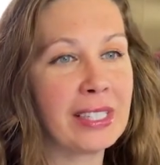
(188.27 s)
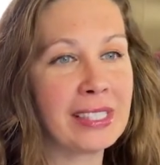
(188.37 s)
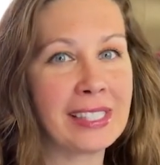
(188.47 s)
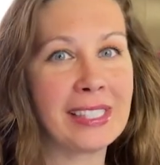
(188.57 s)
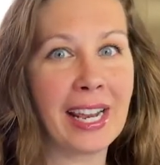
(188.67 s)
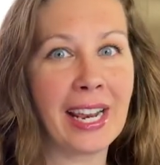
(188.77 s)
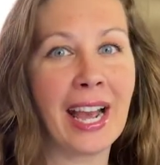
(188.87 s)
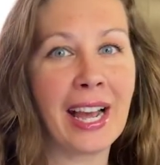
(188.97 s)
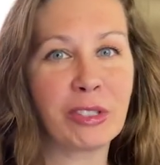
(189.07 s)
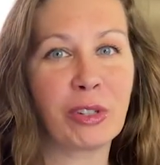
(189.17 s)
stay
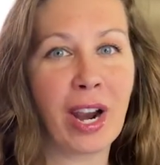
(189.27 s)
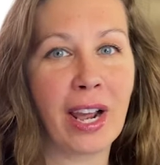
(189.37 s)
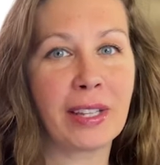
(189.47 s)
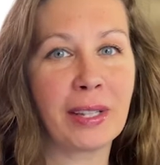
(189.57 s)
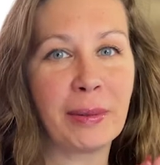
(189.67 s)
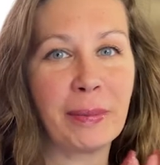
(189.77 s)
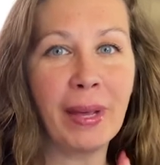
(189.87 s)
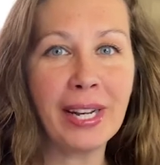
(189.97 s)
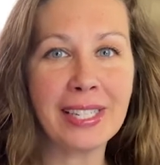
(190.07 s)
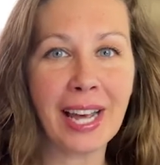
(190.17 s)
on track
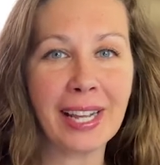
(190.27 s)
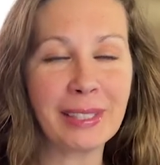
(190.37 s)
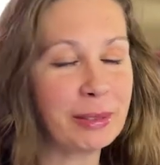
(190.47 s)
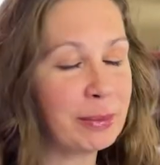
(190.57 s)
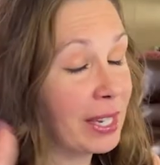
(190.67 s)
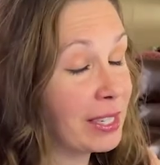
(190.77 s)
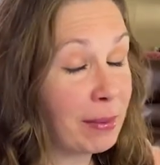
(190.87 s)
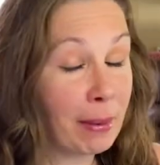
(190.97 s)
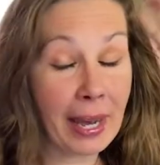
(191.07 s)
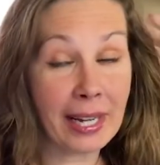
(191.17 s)
many times because
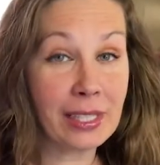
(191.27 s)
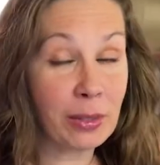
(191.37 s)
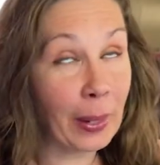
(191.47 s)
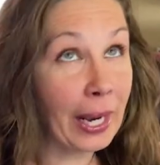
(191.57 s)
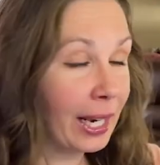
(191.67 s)
my mind is,